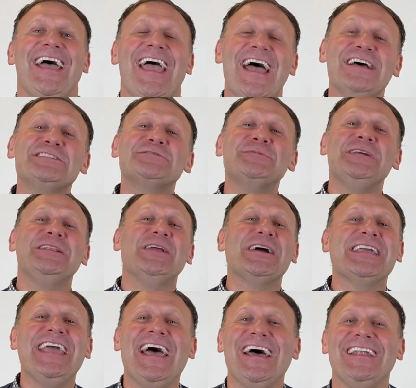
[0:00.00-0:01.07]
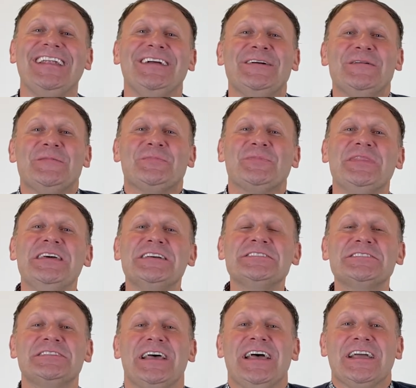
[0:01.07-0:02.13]
As we look at
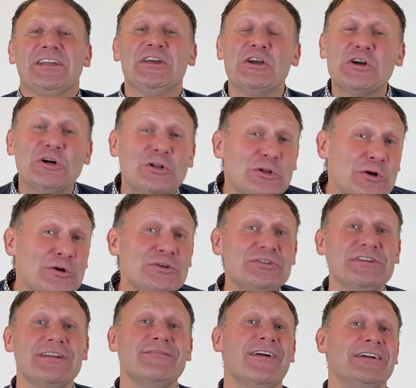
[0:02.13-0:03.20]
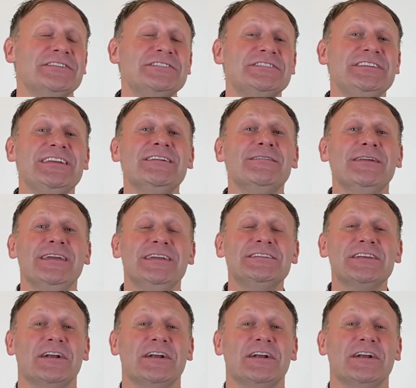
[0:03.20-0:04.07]
this conclusion of our series,